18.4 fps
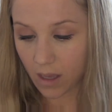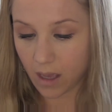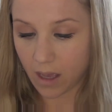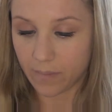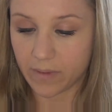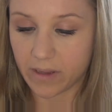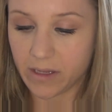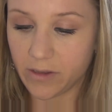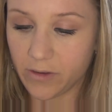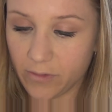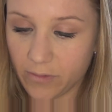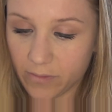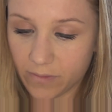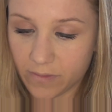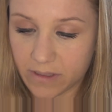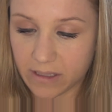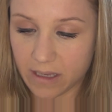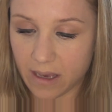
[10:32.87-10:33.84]

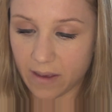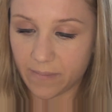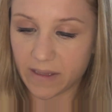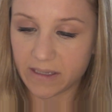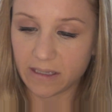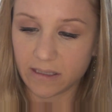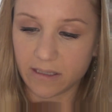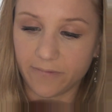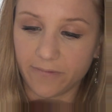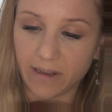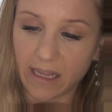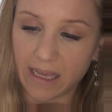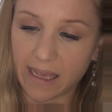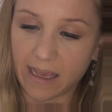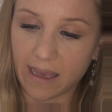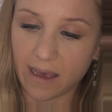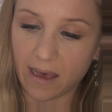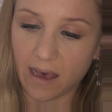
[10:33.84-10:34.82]
this is
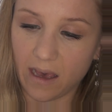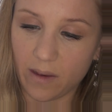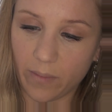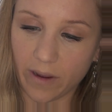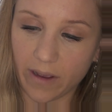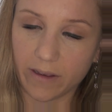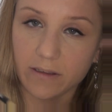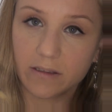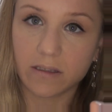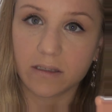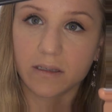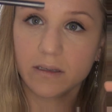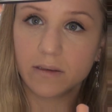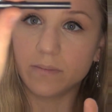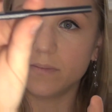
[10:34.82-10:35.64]
Fling Eyebrows